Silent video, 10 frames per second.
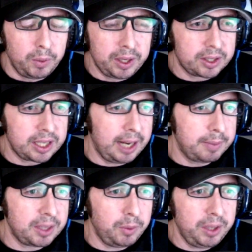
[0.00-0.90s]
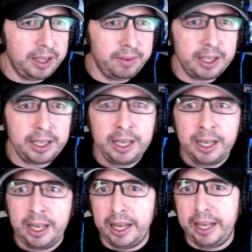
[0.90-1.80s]
times that we live in,
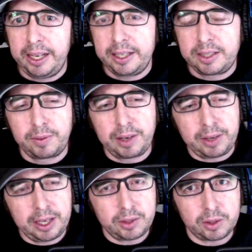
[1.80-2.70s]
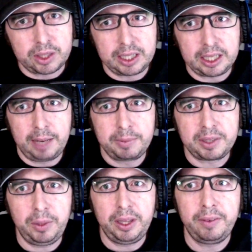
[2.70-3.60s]
and it's very interesting times
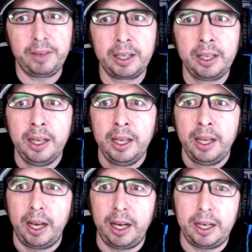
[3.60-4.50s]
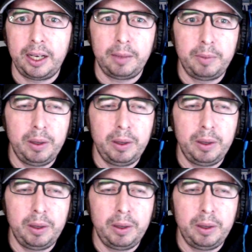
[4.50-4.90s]
that we live in. And